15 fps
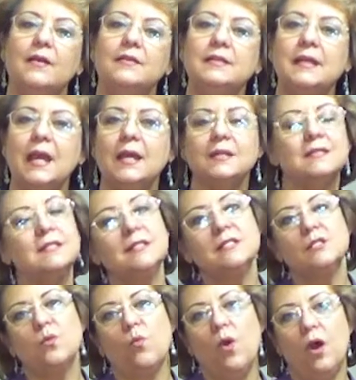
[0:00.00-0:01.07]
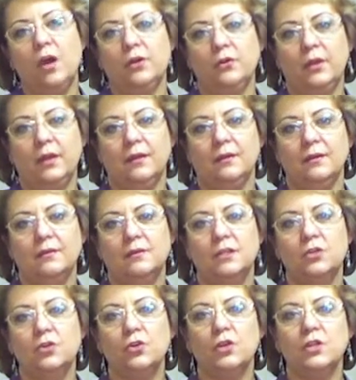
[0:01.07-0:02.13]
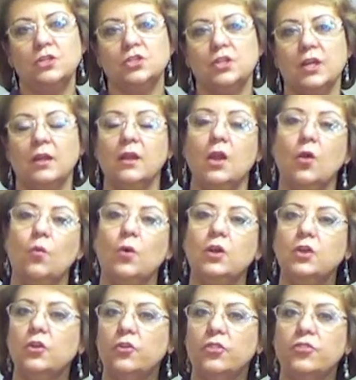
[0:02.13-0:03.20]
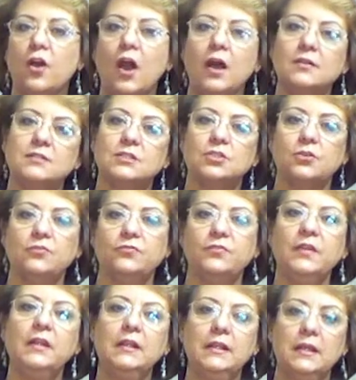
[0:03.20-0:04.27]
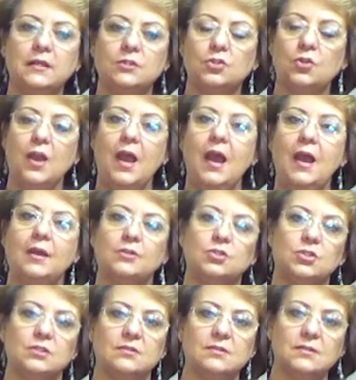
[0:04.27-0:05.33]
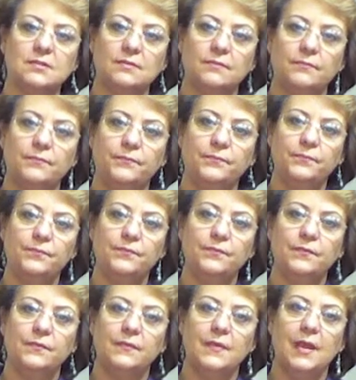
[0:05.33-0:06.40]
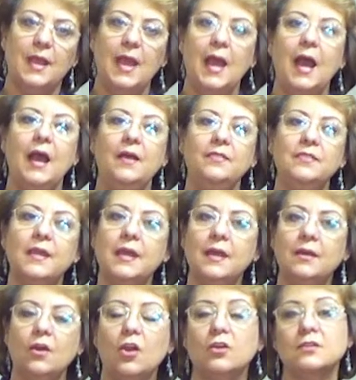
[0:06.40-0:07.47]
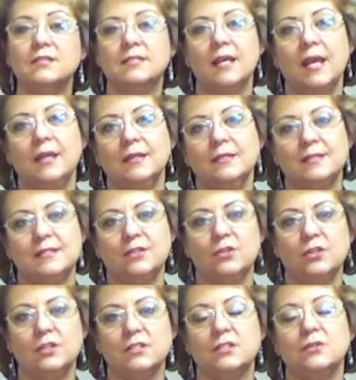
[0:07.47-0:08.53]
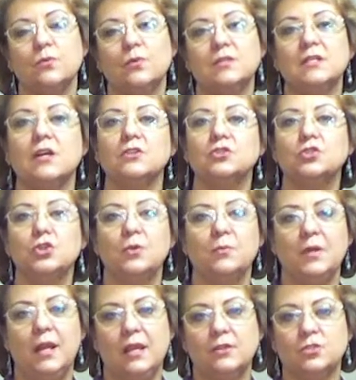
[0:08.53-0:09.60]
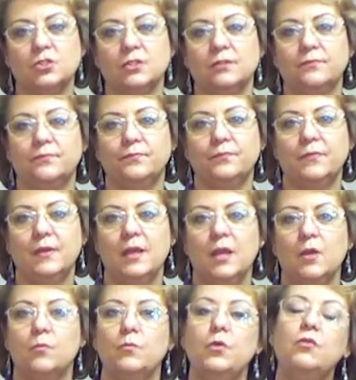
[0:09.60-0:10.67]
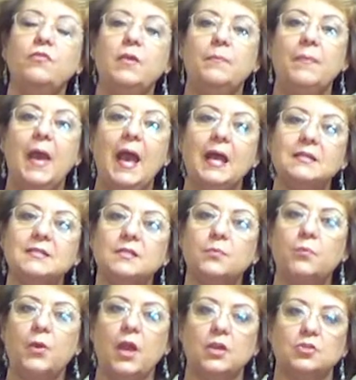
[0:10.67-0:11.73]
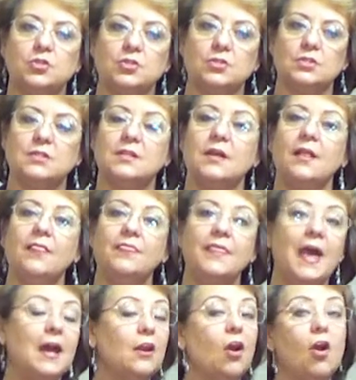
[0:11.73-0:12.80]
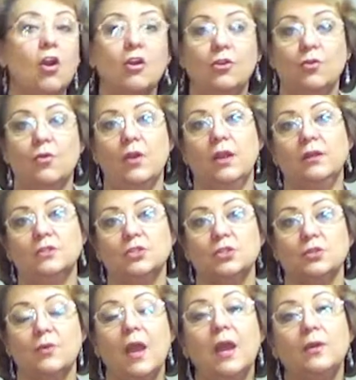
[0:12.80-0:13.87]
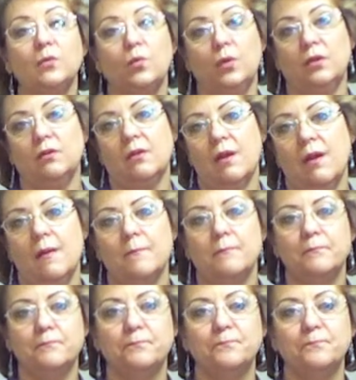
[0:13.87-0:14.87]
Next is the watering, the nourishing. What are your thoughts, your feelings, your actions? And then our second series was on germination, moving past the pressures that are going to and will come.